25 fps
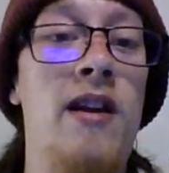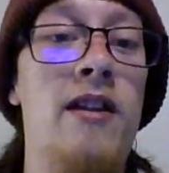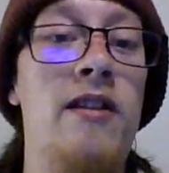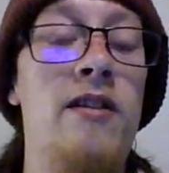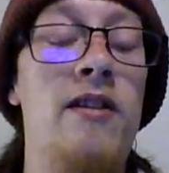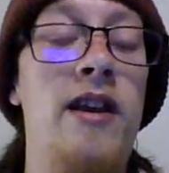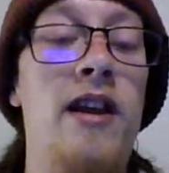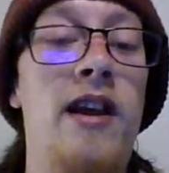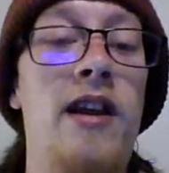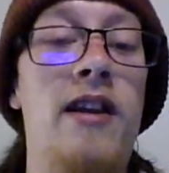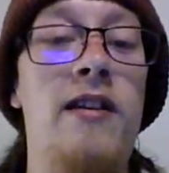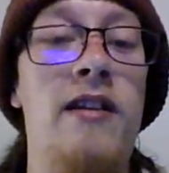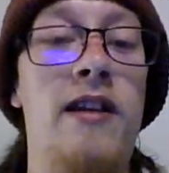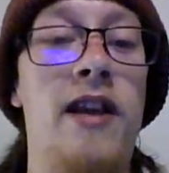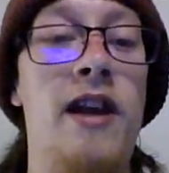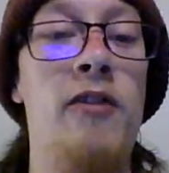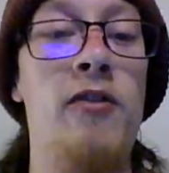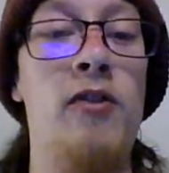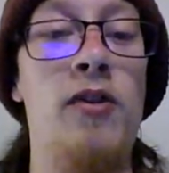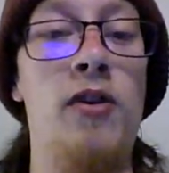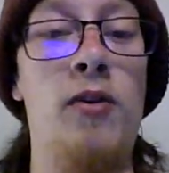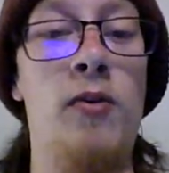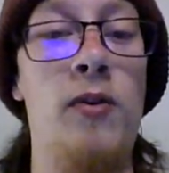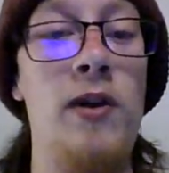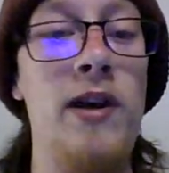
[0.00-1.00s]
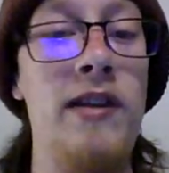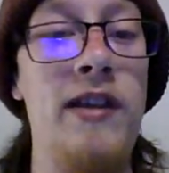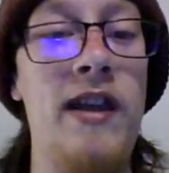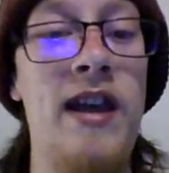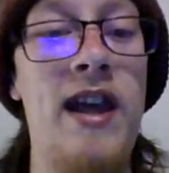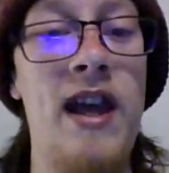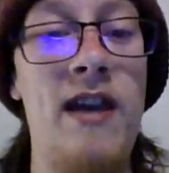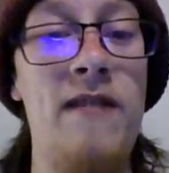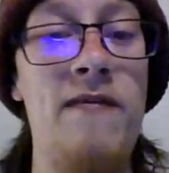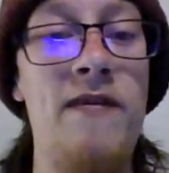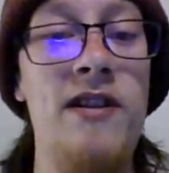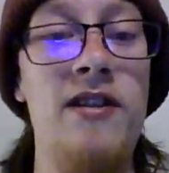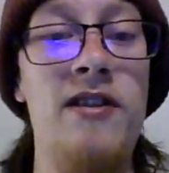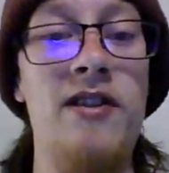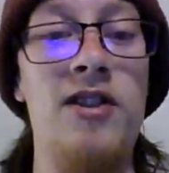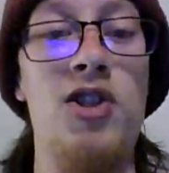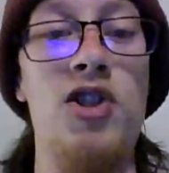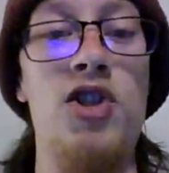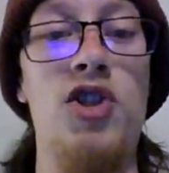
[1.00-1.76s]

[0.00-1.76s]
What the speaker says: In Illinois, they had these